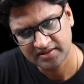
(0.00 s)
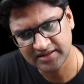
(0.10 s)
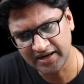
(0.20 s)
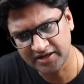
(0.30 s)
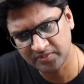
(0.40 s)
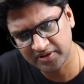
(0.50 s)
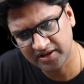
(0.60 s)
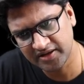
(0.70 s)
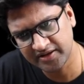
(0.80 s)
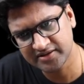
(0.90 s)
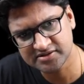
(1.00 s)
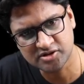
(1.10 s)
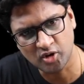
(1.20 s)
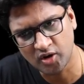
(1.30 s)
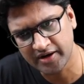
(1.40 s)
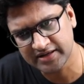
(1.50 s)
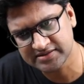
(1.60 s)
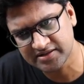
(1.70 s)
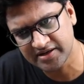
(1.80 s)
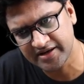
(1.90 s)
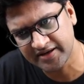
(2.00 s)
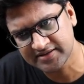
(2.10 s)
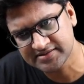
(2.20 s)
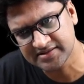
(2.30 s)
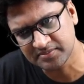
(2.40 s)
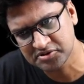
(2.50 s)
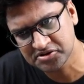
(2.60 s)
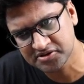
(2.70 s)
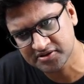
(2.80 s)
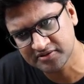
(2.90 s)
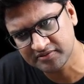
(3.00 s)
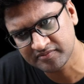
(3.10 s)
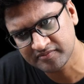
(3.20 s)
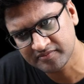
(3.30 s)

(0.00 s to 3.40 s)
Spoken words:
That typically is called as the exception